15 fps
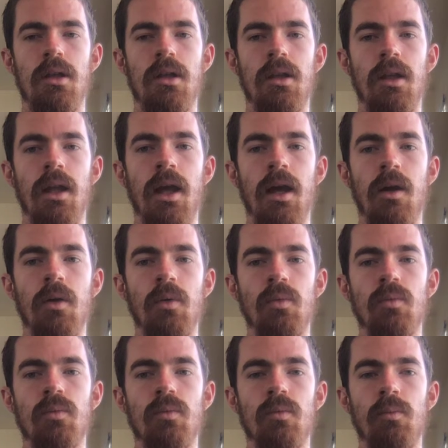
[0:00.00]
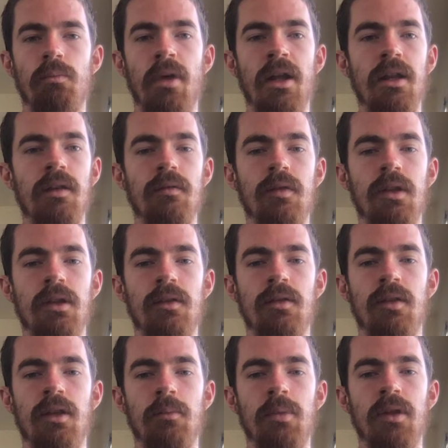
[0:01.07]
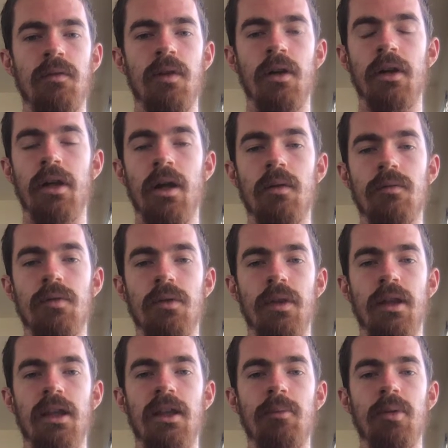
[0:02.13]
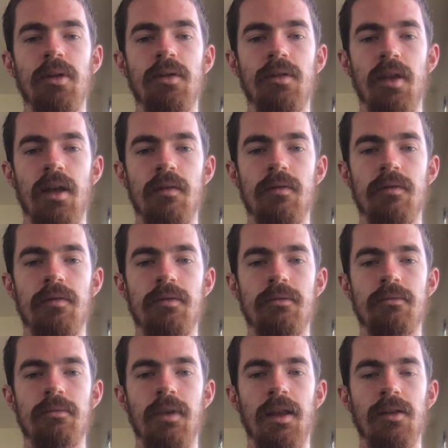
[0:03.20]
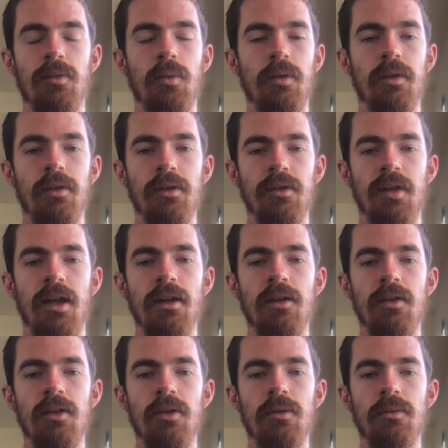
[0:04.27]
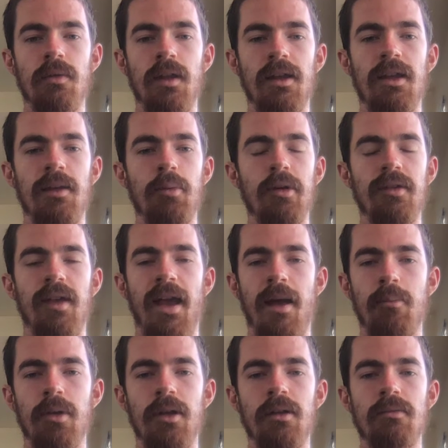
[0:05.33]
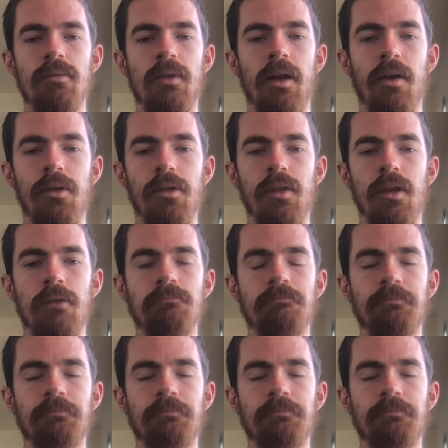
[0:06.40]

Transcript: Now, many of these can be very helpful. They keep us safe. That's what they're designed to do. They keep us happy, healthy.